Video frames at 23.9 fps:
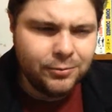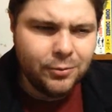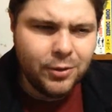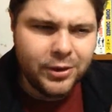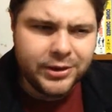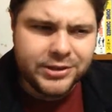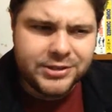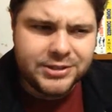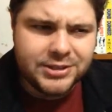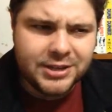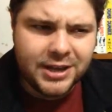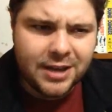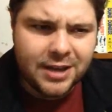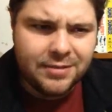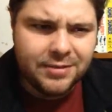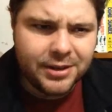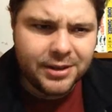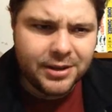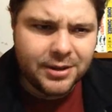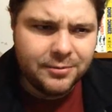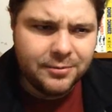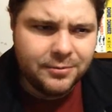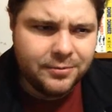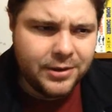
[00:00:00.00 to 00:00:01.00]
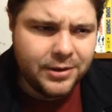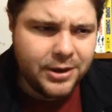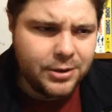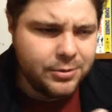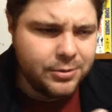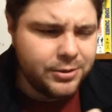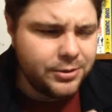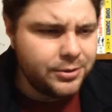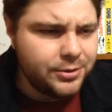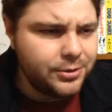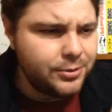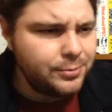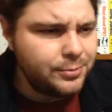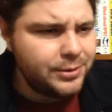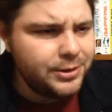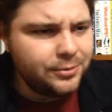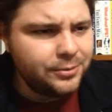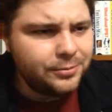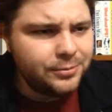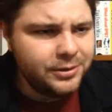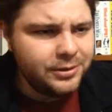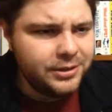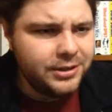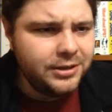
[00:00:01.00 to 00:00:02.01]
well, is he having an affair with her? We
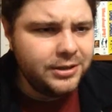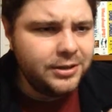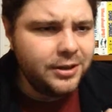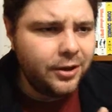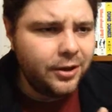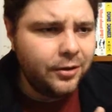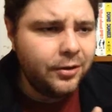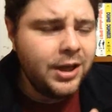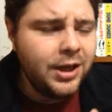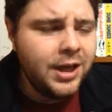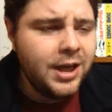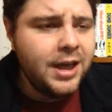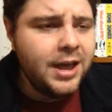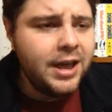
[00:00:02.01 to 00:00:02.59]
don't really know.